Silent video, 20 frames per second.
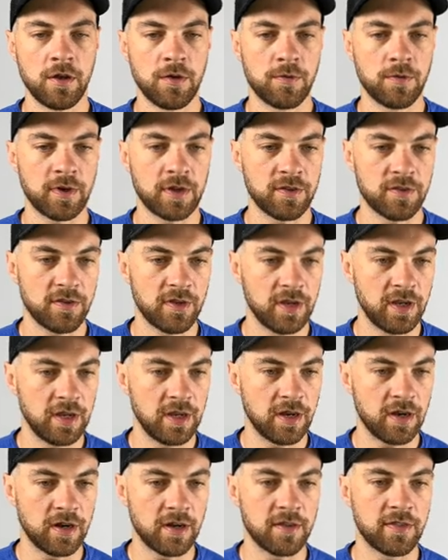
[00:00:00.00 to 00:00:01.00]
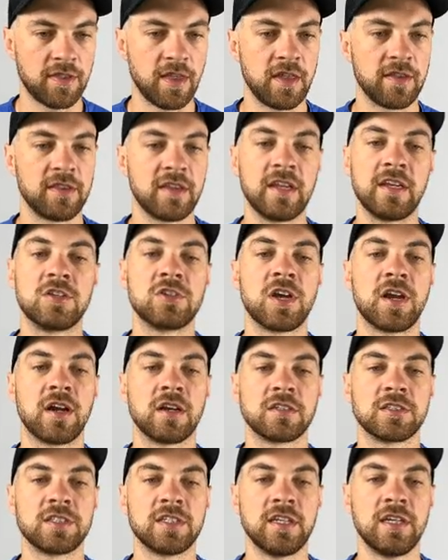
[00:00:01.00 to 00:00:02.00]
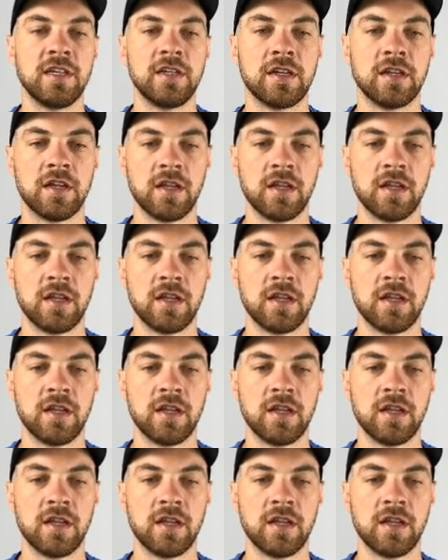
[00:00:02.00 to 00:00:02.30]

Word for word: We can see here that the chair C,